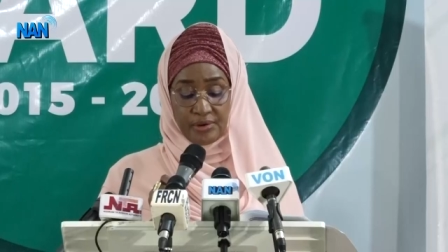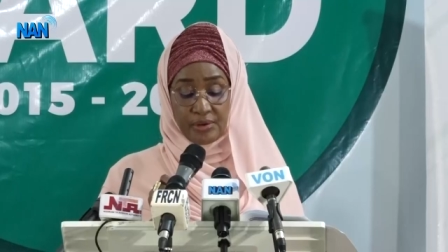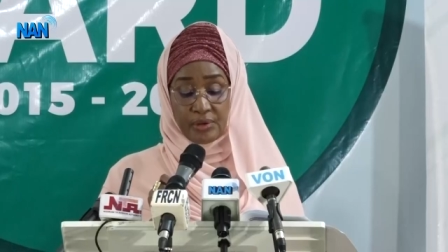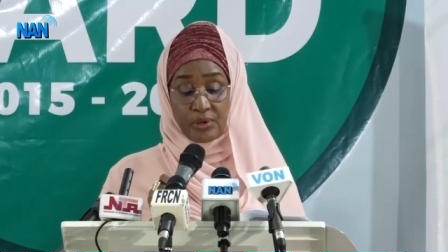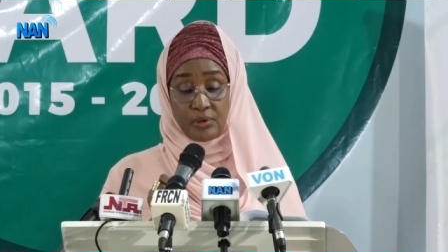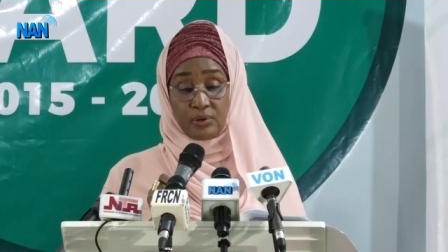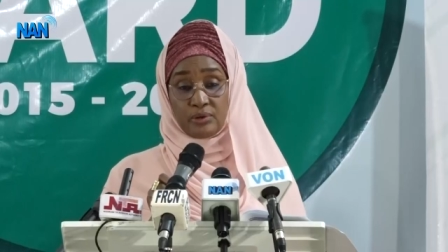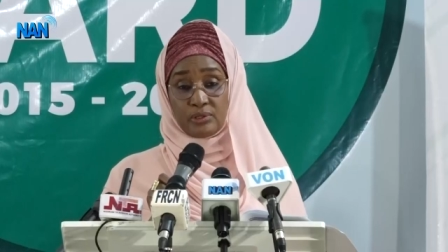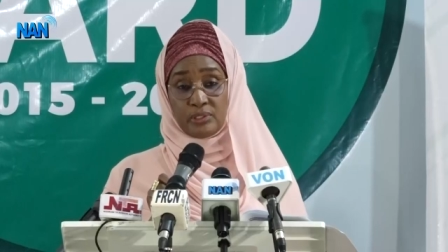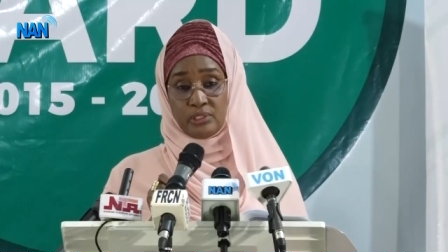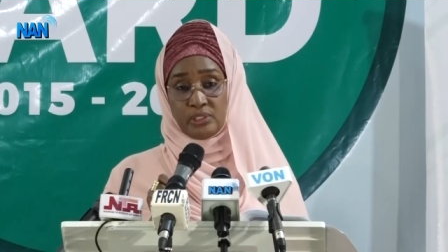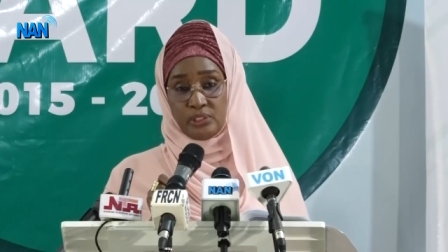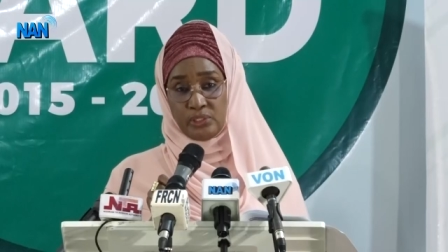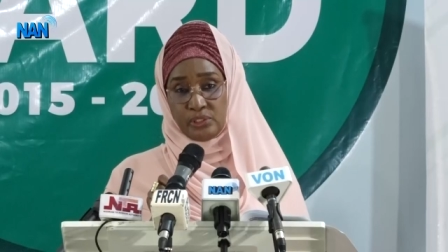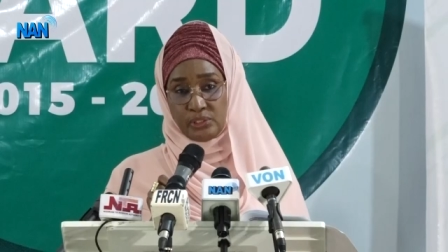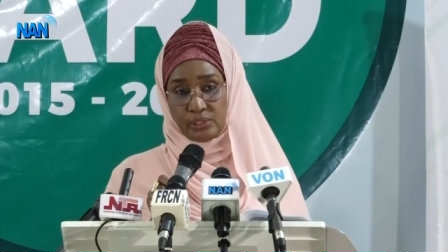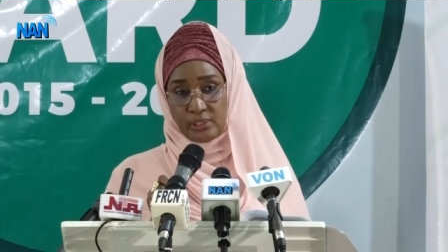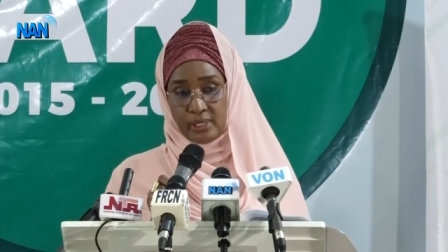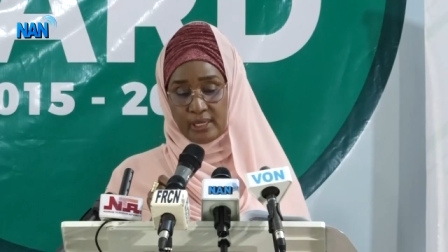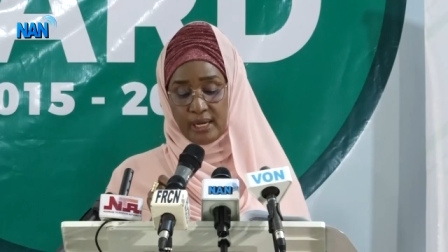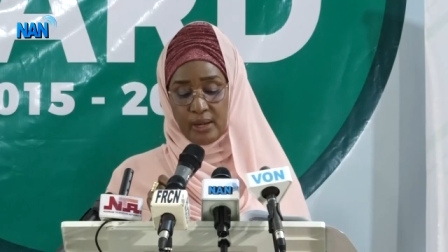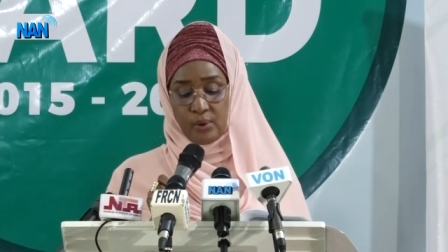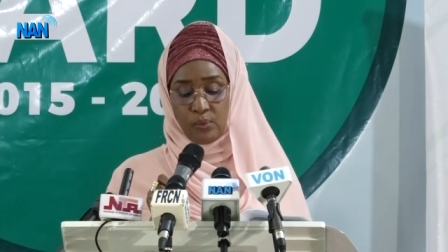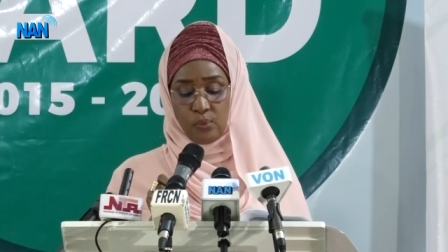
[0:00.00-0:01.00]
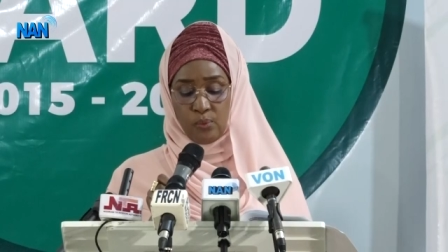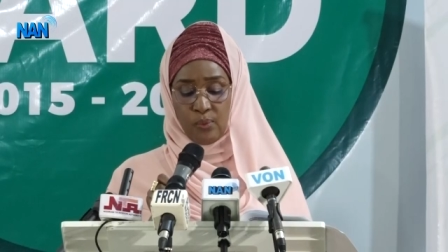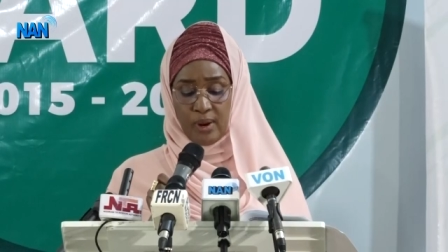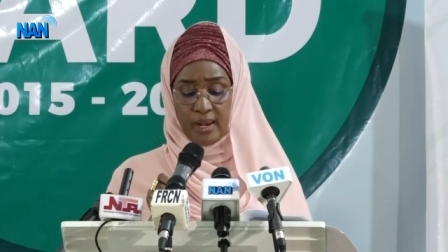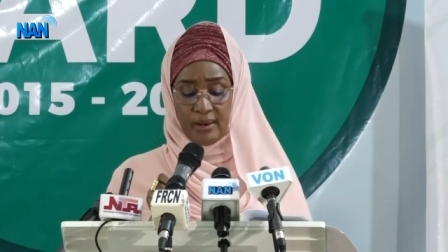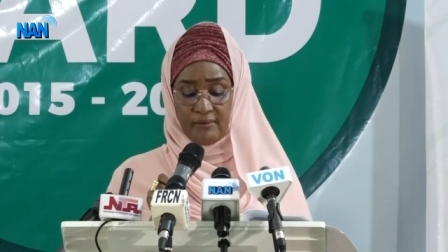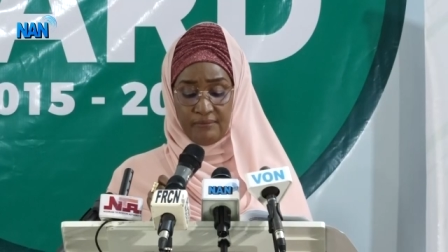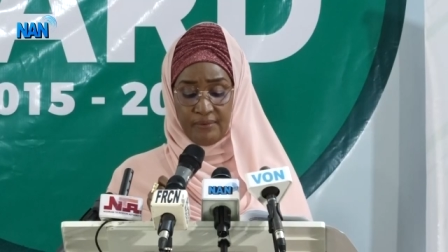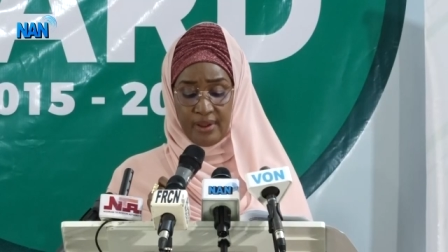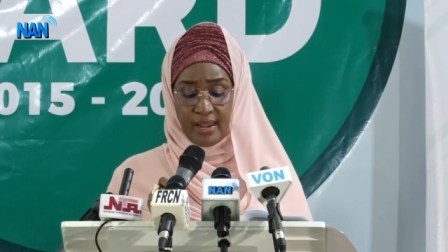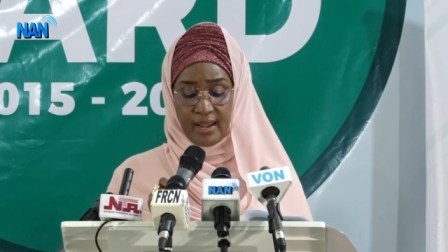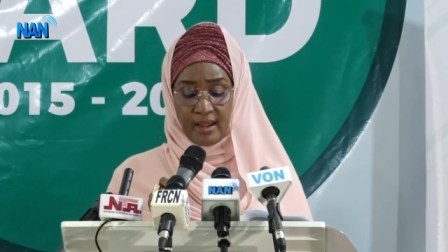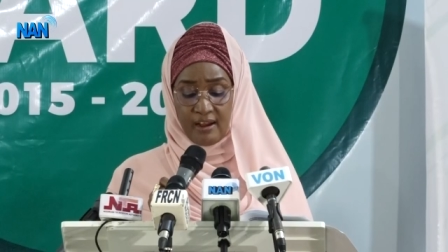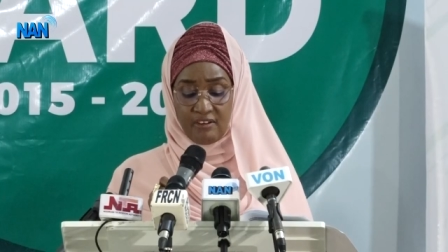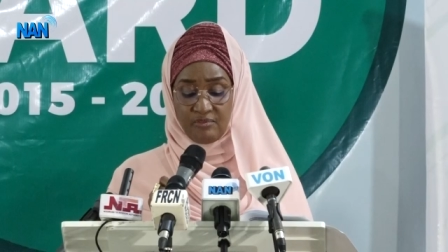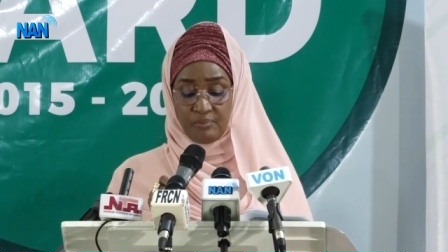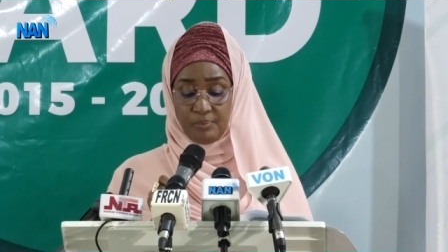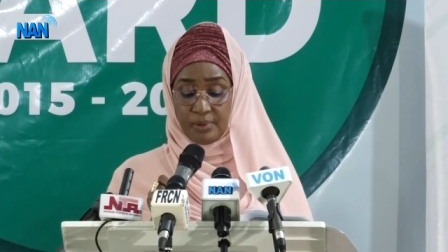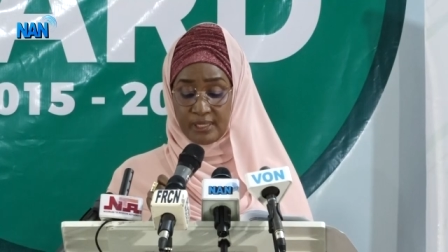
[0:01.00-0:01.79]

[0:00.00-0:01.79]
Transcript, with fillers: the inclusion and welfare of